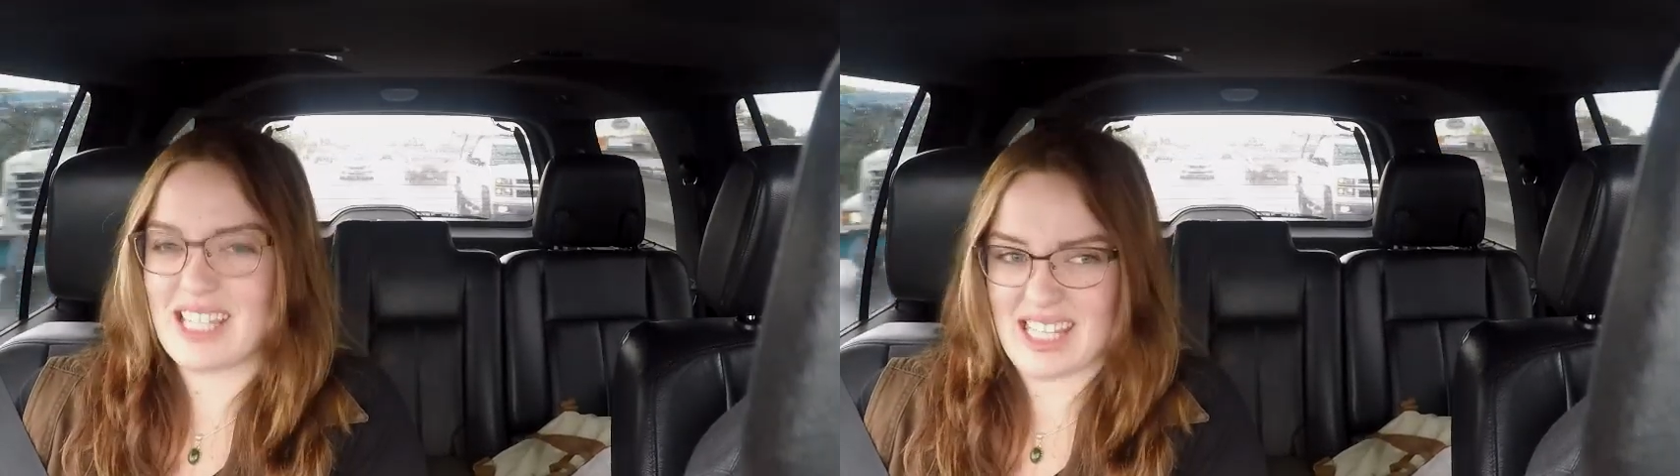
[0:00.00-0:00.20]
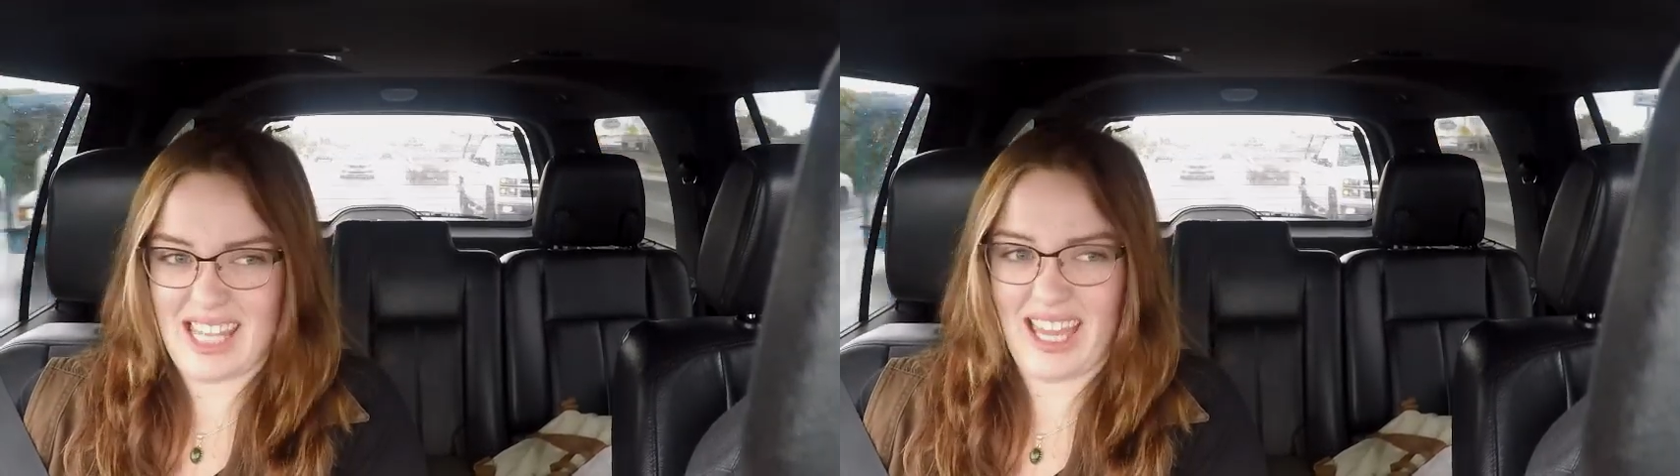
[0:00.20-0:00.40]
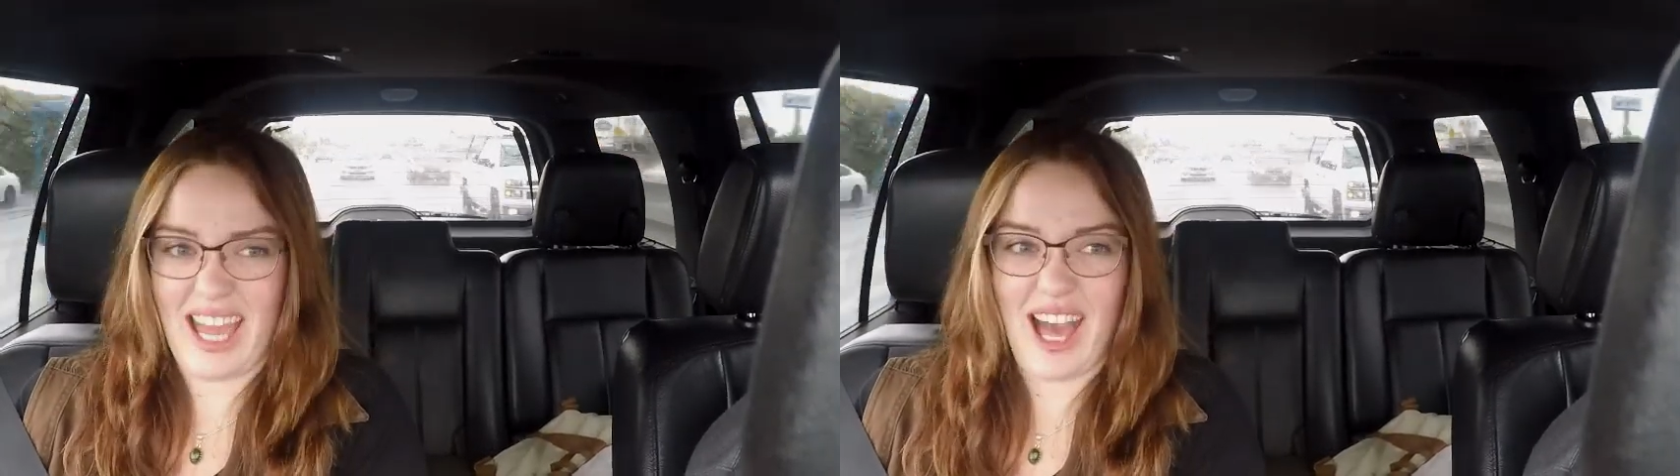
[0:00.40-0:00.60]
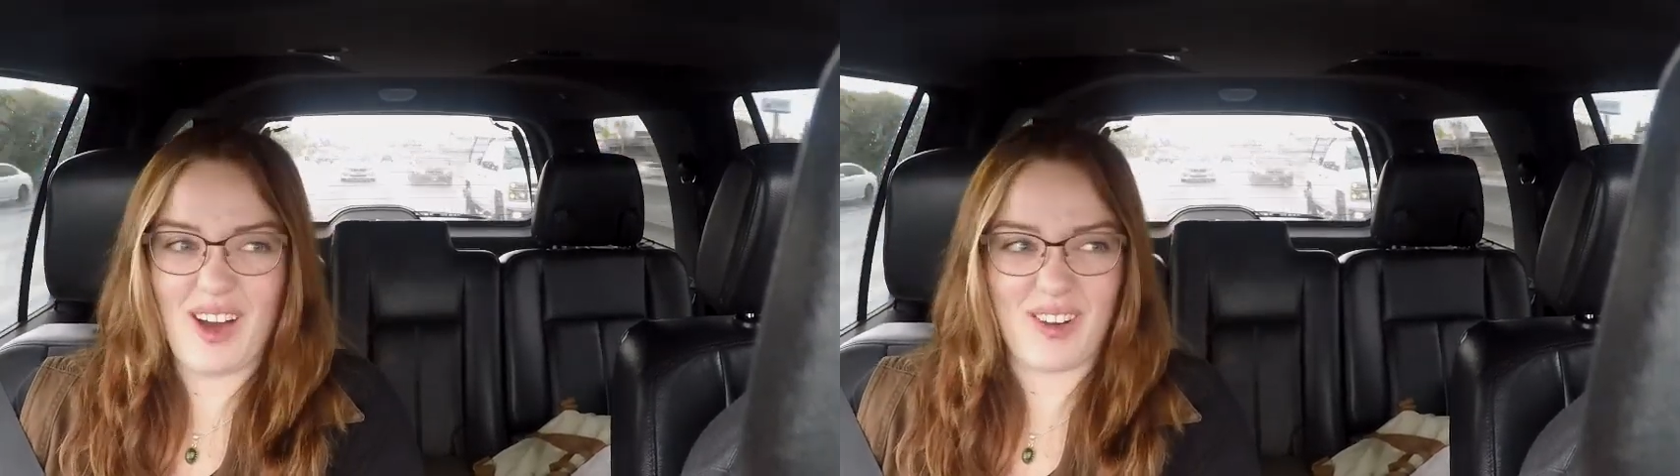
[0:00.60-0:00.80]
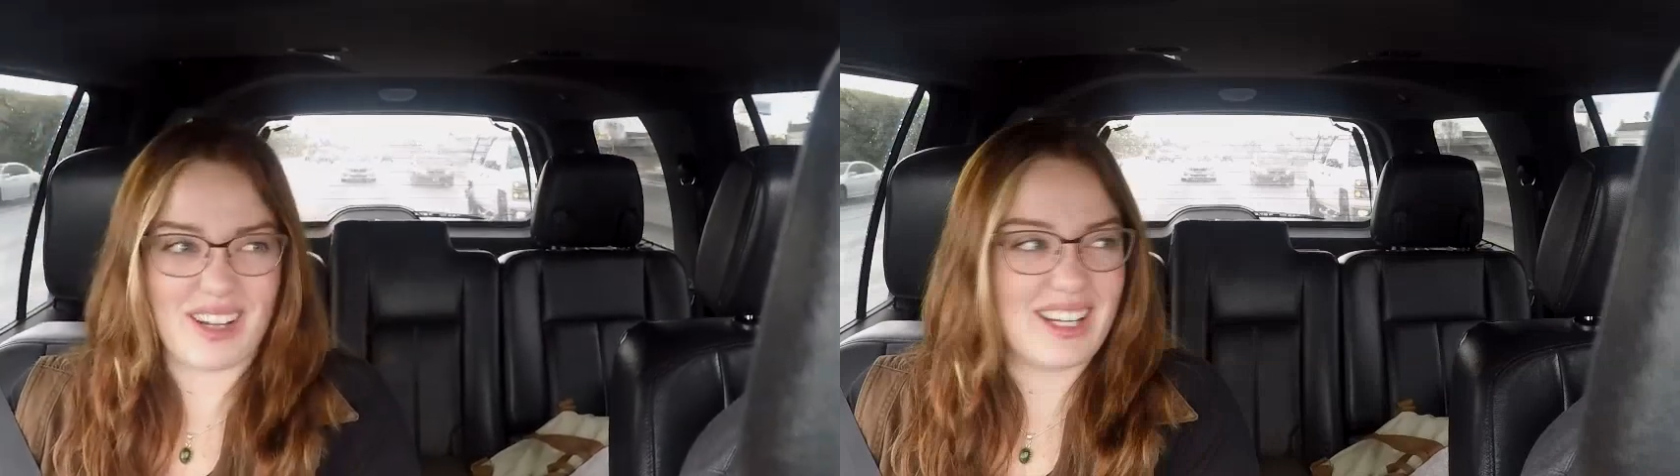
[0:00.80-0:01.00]
It's like,
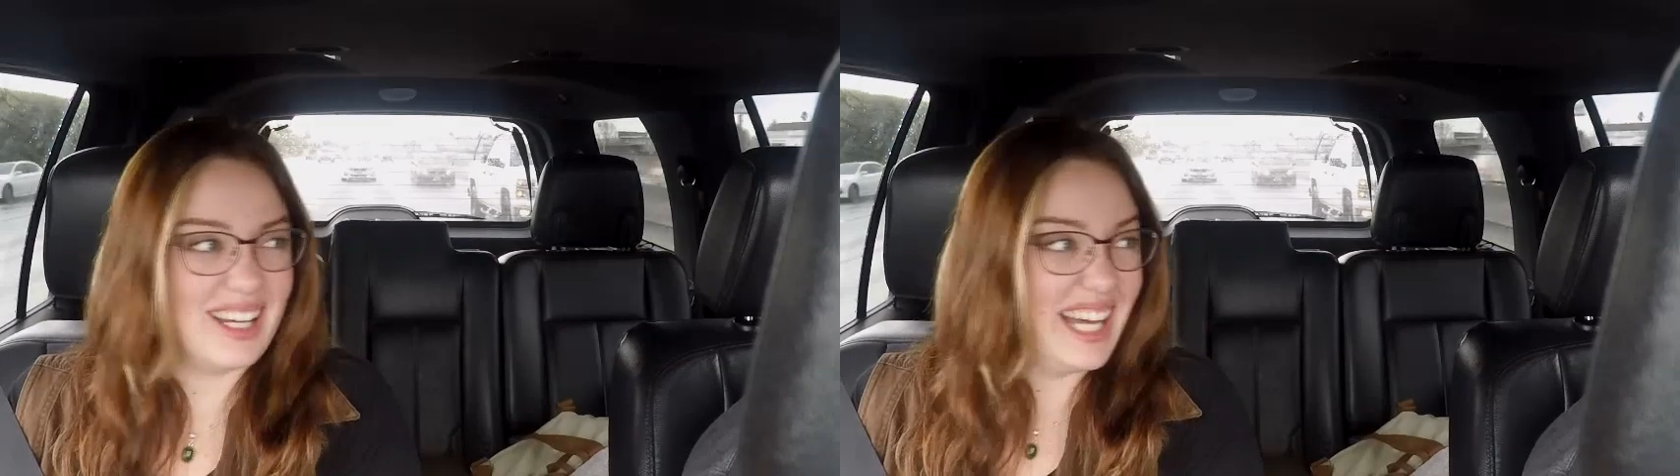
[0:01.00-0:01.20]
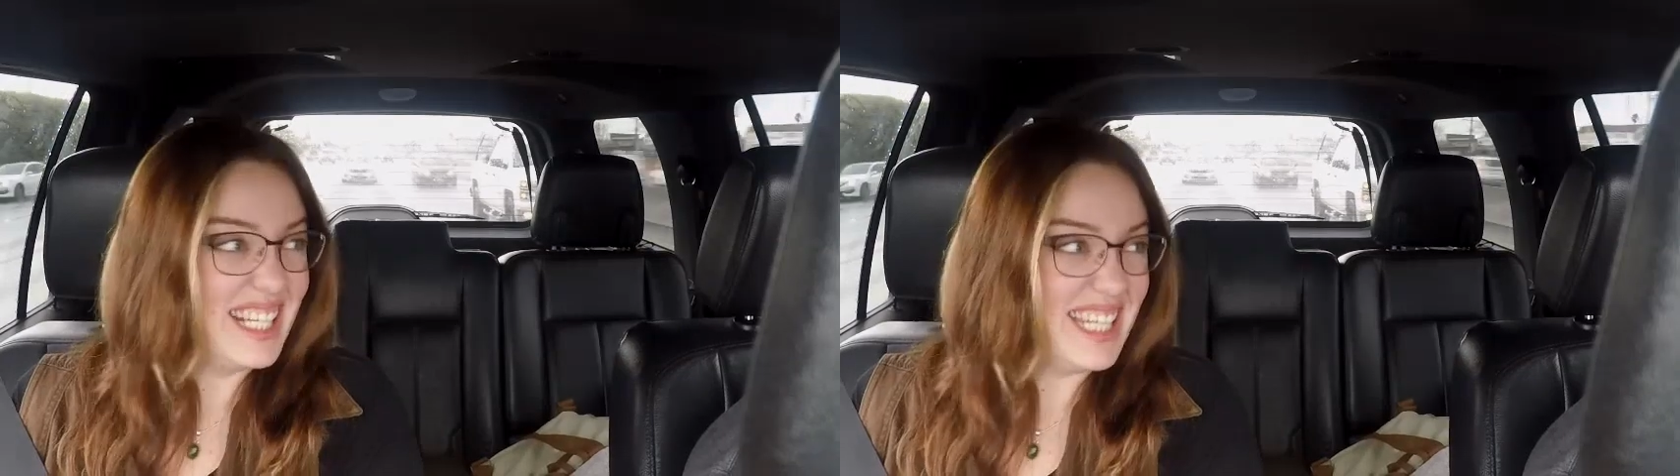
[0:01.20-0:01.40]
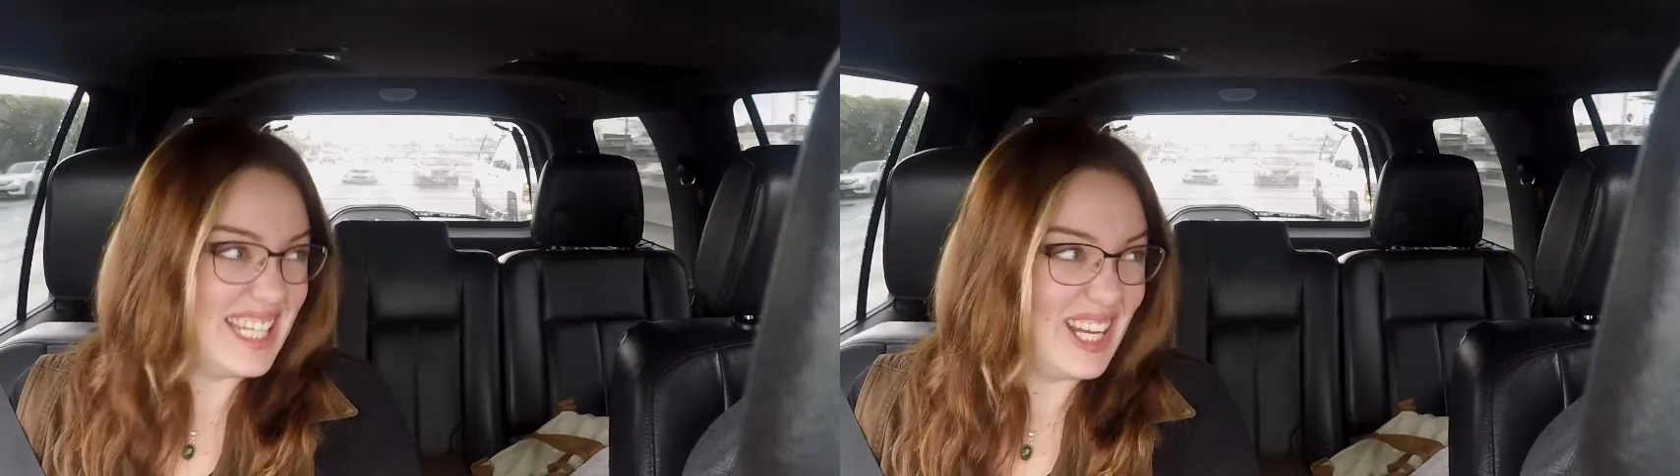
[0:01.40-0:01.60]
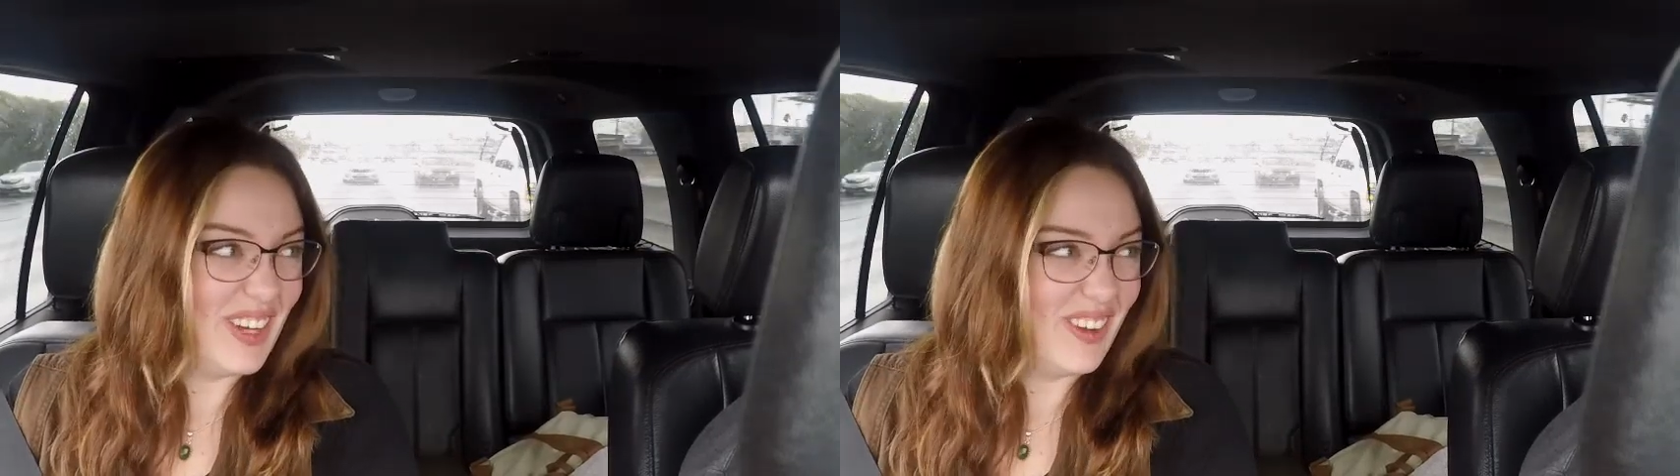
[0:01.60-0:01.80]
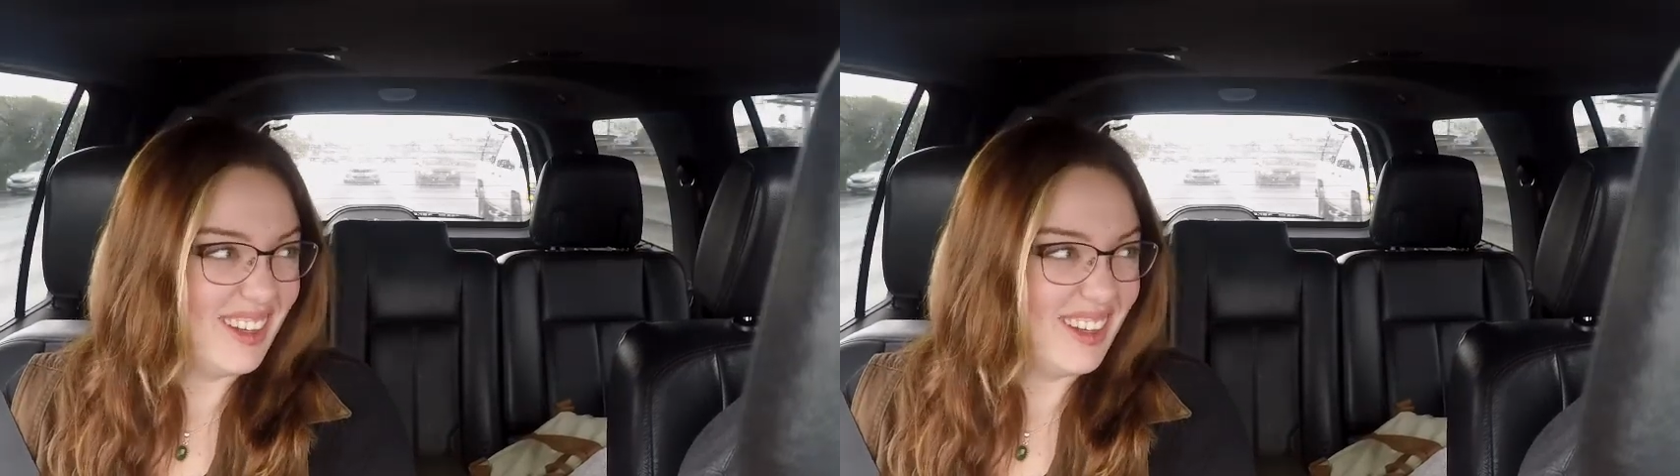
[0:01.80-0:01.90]
how could you?